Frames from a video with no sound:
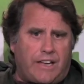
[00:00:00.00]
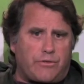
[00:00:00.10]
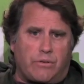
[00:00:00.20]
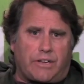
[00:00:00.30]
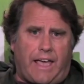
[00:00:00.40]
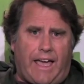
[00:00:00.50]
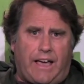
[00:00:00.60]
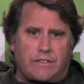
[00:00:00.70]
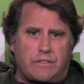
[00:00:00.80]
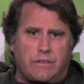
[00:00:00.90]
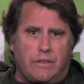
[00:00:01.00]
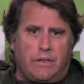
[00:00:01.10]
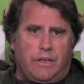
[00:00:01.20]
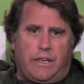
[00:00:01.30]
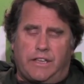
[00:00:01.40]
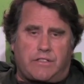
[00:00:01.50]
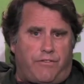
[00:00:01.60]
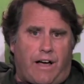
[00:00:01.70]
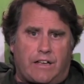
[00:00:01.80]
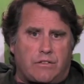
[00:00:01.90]
natural gas is
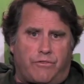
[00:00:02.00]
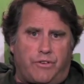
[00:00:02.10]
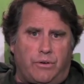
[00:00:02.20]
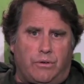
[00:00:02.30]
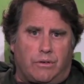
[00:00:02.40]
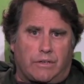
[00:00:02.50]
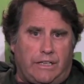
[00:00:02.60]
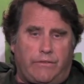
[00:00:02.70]
a fossil fuel.